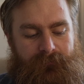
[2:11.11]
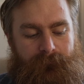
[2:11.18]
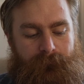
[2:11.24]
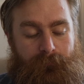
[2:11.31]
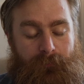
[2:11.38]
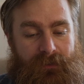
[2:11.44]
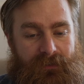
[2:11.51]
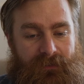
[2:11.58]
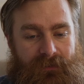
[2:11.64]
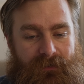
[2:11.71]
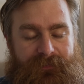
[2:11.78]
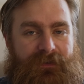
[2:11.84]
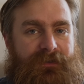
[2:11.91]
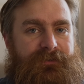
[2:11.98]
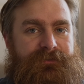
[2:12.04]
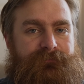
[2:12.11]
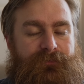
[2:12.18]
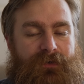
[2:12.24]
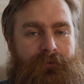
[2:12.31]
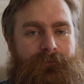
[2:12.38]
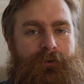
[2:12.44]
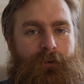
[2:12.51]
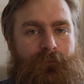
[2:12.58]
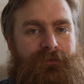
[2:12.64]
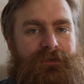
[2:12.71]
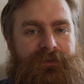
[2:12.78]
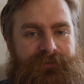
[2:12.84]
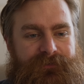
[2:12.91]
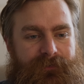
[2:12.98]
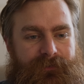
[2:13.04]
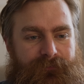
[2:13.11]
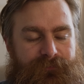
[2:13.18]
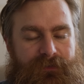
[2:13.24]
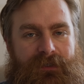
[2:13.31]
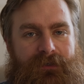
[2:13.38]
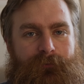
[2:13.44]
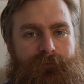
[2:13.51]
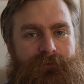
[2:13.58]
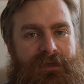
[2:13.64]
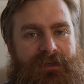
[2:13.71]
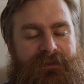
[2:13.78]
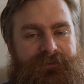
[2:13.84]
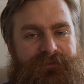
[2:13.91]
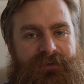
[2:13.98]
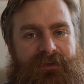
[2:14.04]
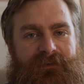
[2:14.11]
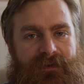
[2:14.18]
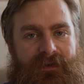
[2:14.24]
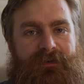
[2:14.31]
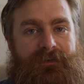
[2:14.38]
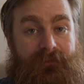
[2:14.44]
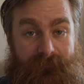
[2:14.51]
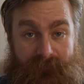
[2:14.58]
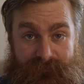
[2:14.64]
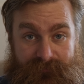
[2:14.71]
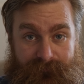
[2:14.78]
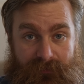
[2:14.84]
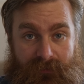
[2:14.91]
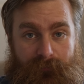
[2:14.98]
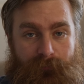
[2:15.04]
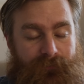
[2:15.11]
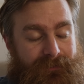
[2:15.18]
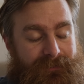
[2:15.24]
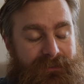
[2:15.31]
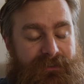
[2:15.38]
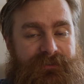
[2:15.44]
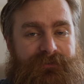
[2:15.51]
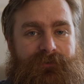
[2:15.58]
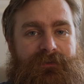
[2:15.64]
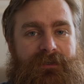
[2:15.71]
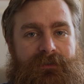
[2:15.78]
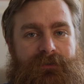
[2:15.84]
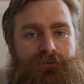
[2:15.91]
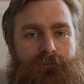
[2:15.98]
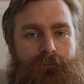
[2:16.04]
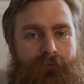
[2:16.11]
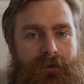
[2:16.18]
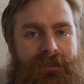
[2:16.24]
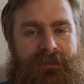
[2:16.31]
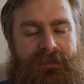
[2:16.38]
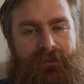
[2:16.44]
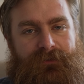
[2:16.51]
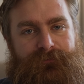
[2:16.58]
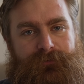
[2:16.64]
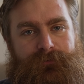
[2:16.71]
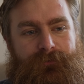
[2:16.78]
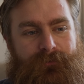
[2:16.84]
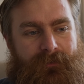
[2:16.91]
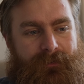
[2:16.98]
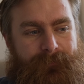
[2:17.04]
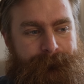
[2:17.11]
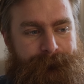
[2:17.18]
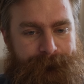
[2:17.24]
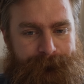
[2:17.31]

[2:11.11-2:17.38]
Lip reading: I think it's very obvious that the vehicles getting sent out, the vehicles at least on the initial break-in of Ukraine,